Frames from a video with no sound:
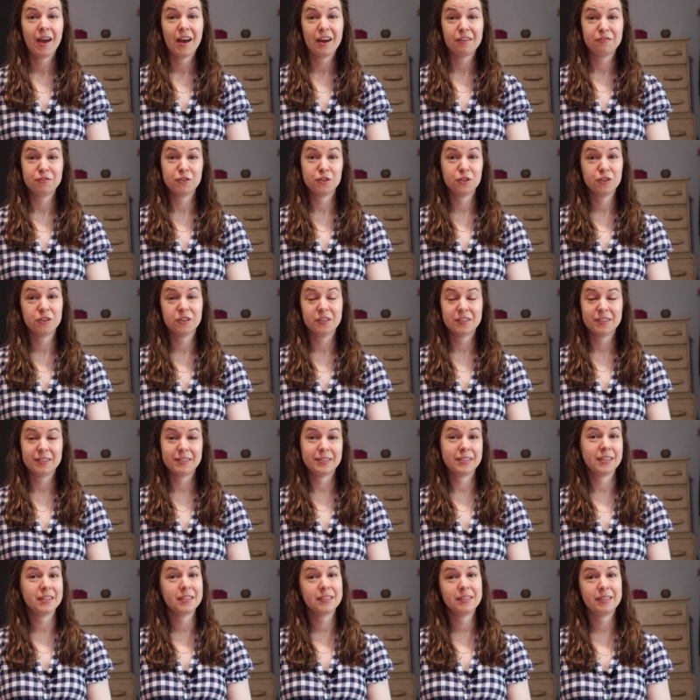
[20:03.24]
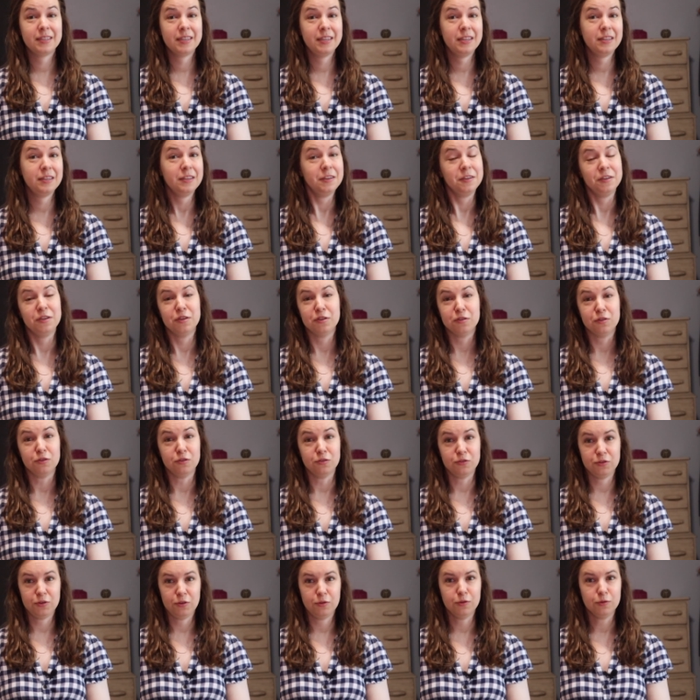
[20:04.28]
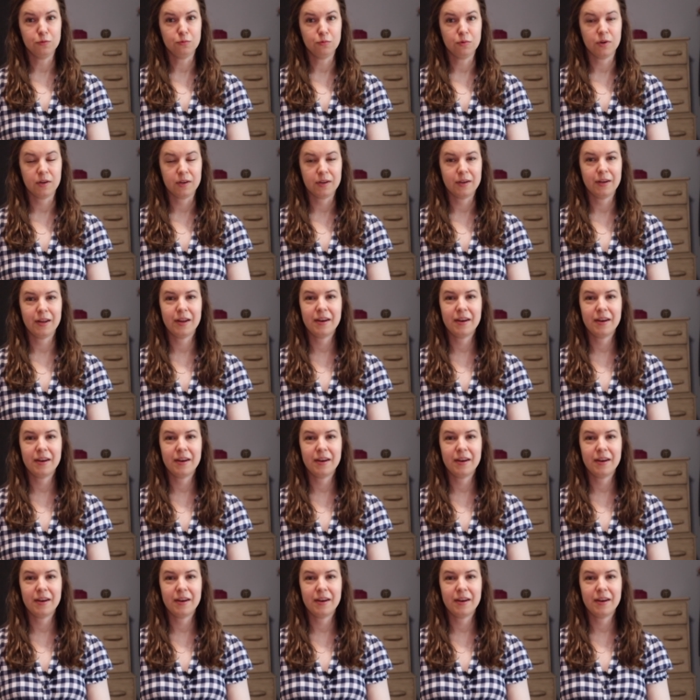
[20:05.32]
After 16 years on the run,